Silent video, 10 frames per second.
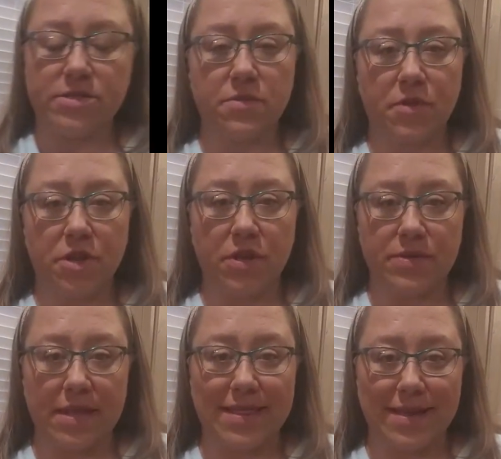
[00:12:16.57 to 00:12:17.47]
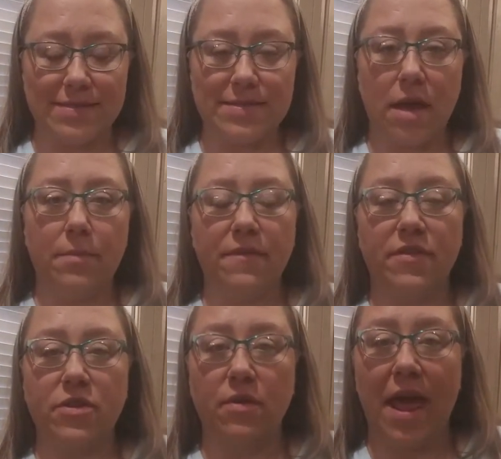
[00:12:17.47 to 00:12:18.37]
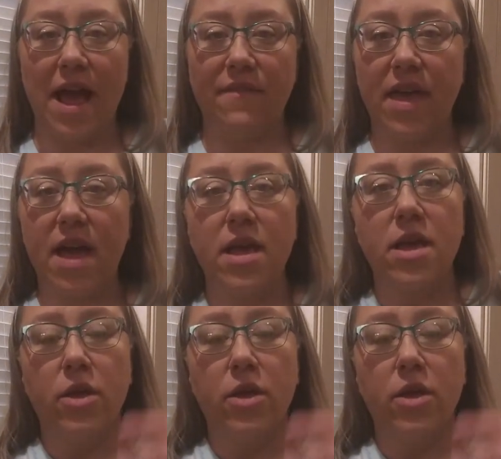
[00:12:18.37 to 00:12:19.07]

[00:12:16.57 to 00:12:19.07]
so I'm going to use this up. If you don't have that,